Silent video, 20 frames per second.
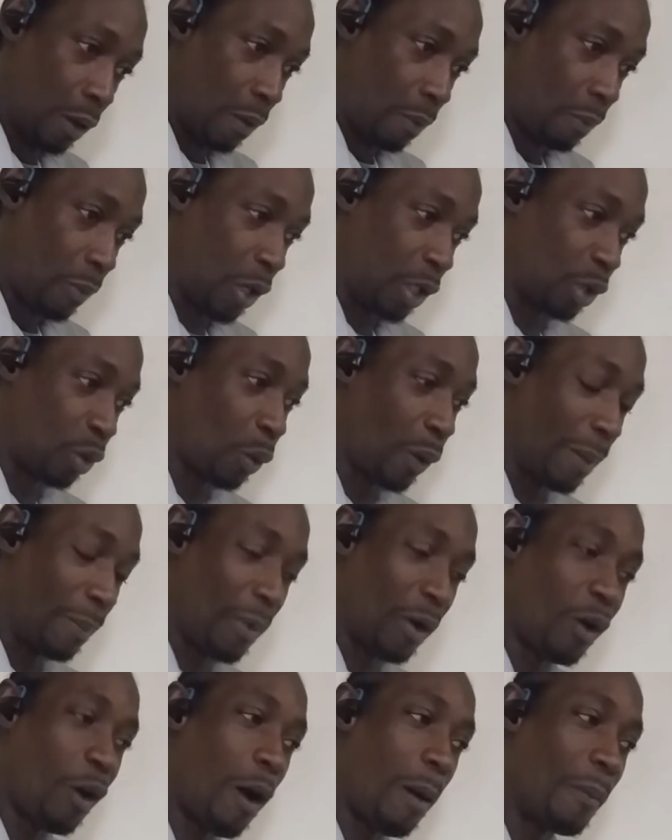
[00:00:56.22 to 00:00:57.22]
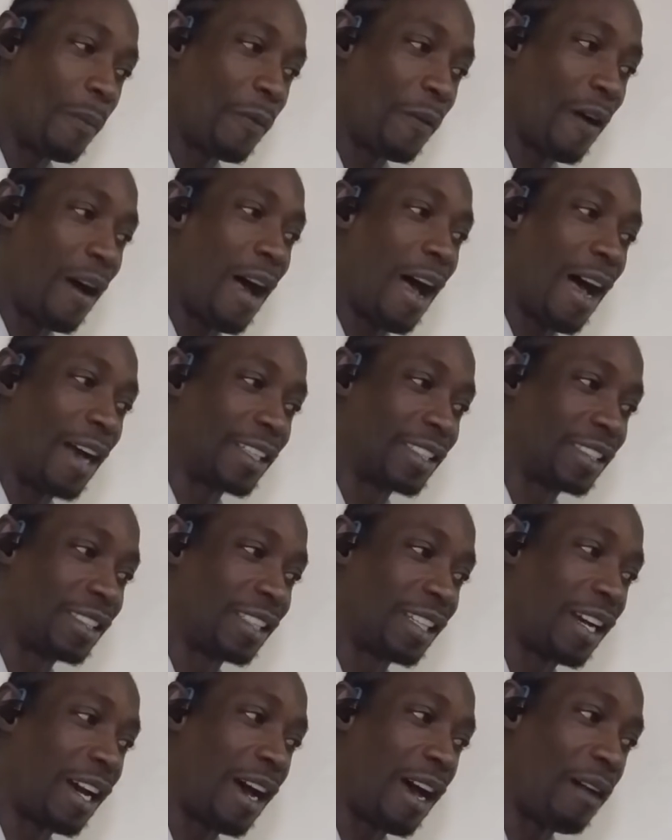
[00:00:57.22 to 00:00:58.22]
But when I come for ask the
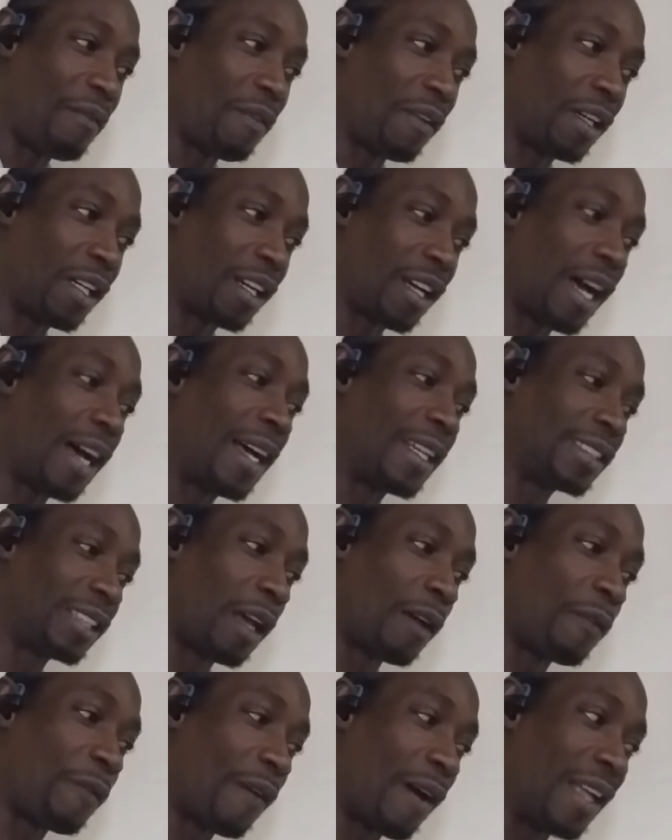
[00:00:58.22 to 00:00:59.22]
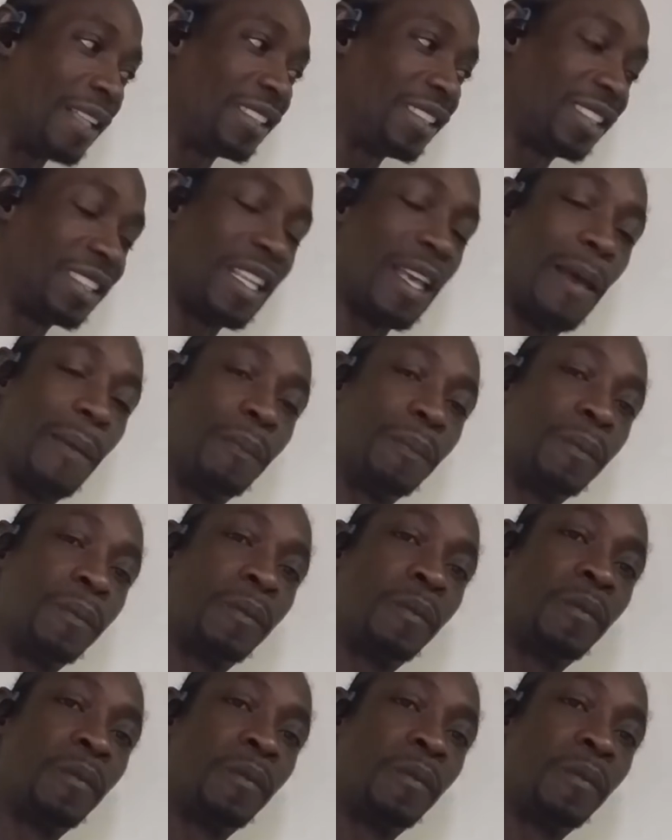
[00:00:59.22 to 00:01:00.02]
Gaza fans them,